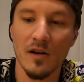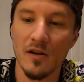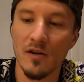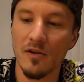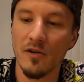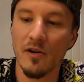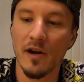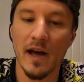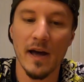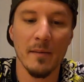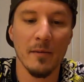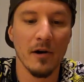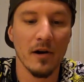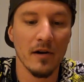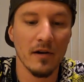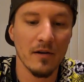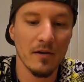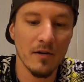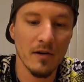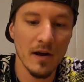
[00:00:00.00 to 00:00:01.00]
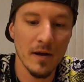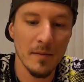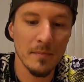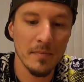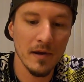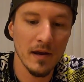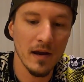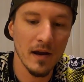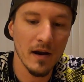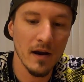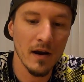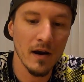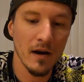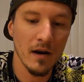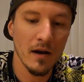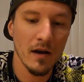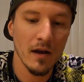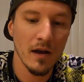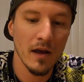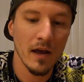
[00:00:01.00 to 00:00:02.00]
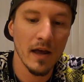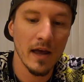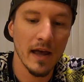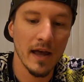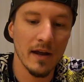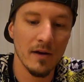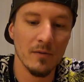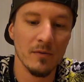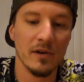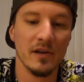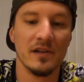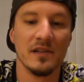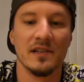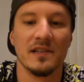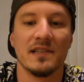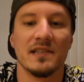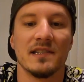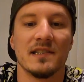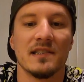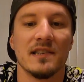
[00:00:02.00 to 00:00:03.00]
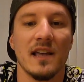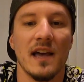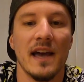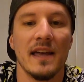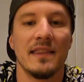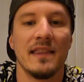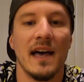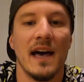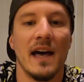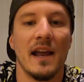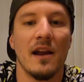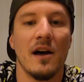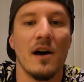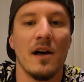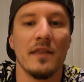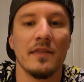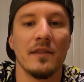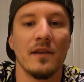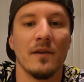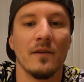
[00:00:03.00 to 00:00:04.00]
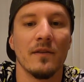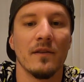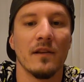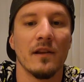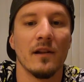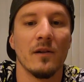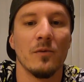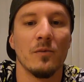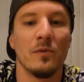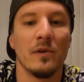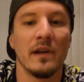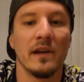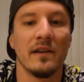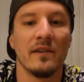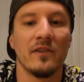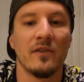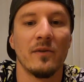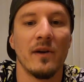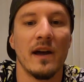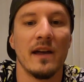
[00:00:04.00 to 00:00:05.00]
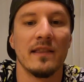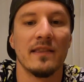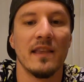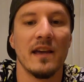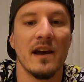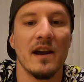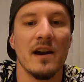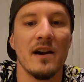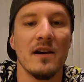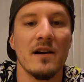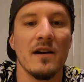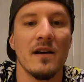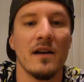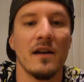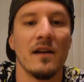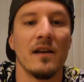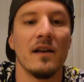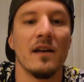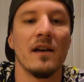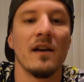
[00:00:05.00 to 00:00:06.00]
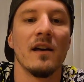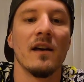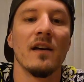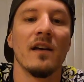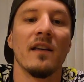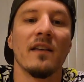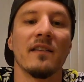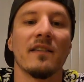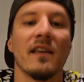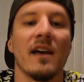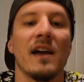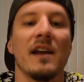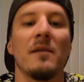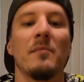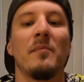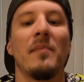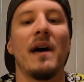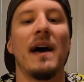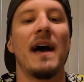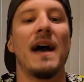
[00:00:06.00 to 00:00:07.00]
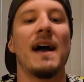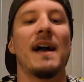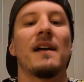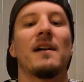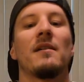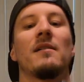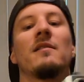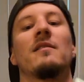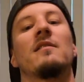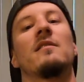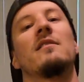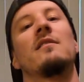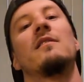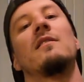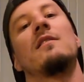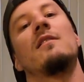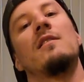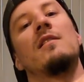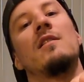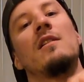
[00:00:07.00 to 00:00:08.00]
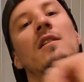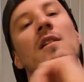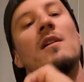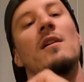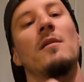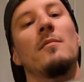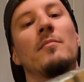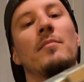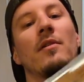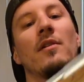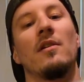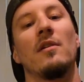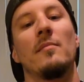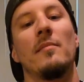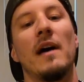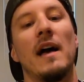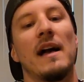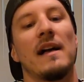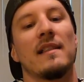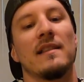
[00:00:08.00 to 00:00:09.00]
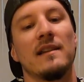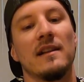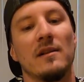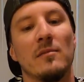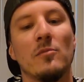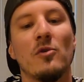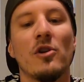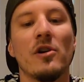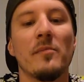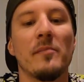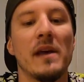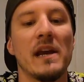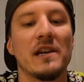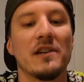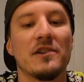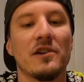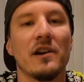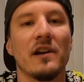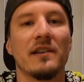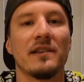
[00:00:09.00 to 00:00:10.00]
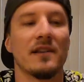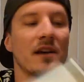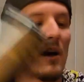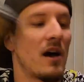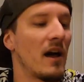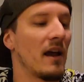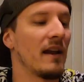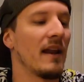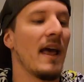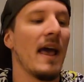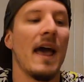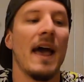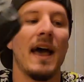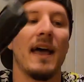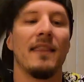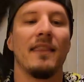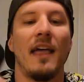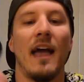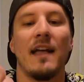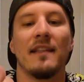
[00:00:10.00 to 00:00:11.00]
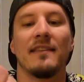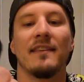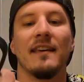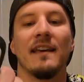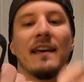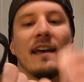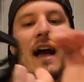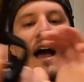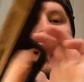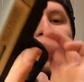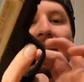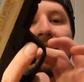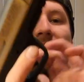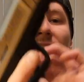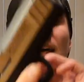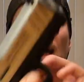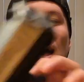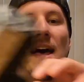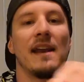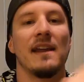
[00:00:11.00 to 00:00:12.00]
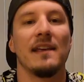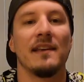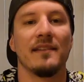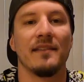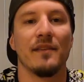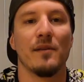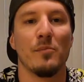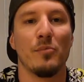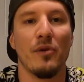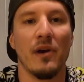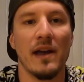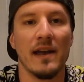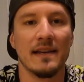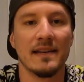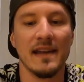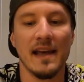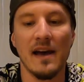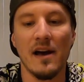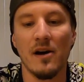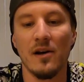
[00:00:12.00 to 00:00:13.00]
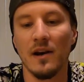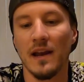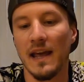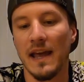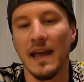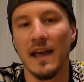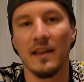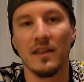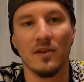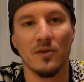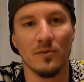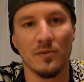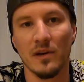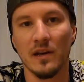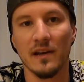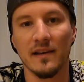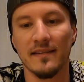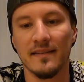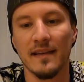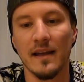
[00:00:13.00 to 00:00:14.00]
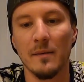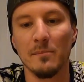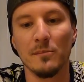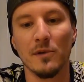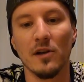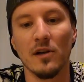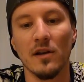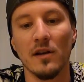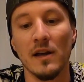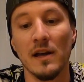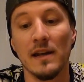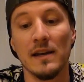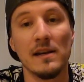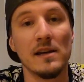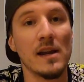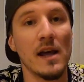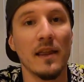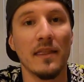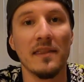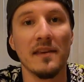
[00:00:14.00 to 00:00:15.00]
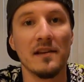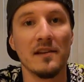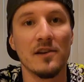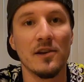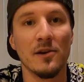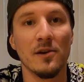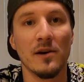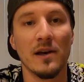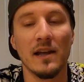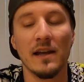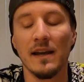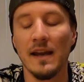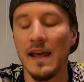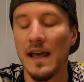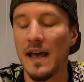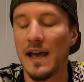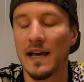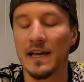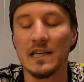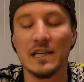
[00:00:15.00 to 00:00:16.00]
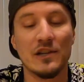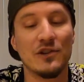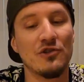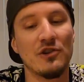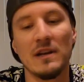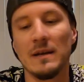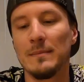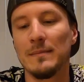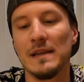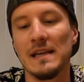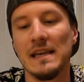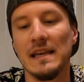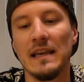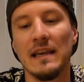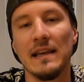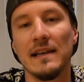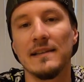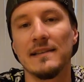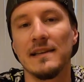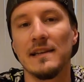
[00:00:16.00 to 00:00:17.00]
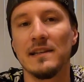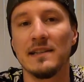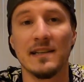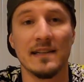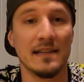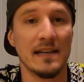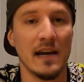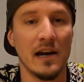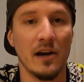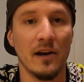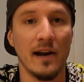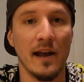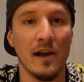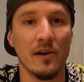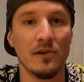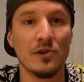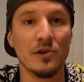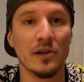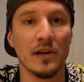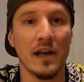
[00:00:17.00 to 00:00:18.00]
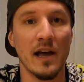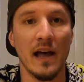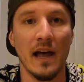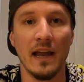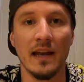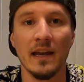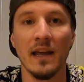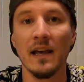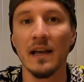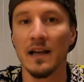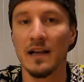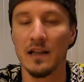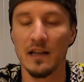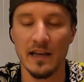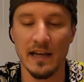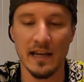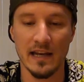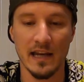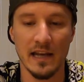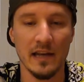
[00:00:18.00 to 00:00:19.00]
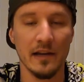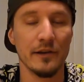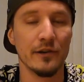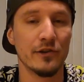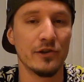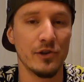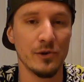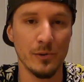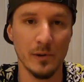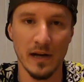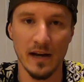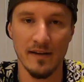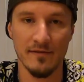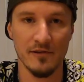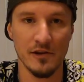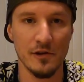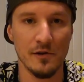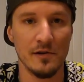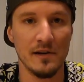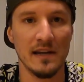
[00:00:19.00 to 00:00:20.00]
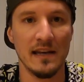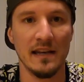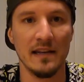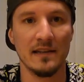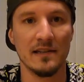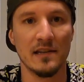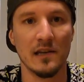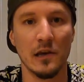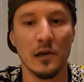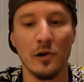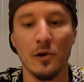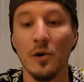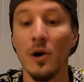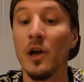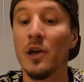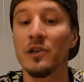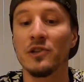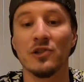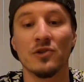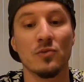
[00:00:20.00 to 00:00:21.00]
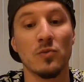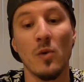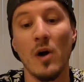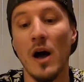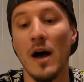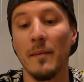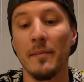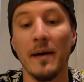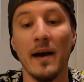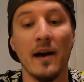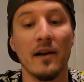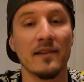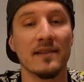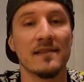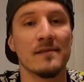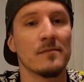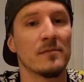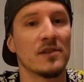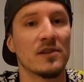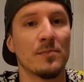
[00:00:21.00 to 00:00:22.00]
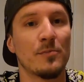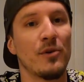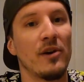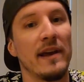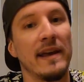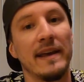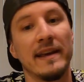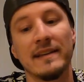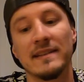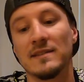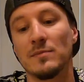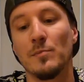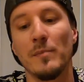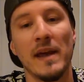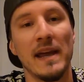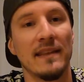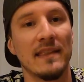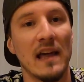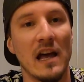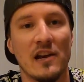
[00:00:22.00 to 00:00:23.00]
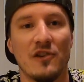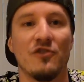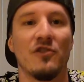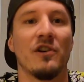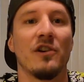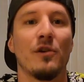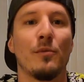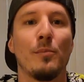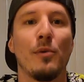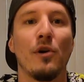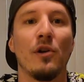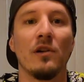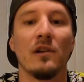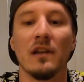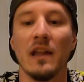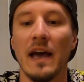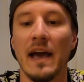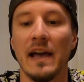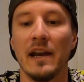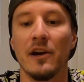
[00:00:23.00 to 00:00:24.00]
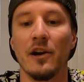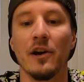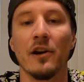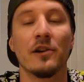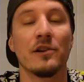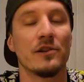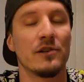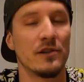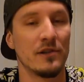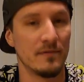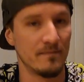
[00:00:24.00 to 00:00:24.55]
Grab our grip here, and we just slide that on, those little wings right there. Slide it back, pull it back a little more, make sure it's on, and that's it, guys. That is the breakdown and the reassemble. Nothing to it, extremely easy to tear down your gun, clean it, do whatever you need to, swap out some springs, make that trigger pull lighter,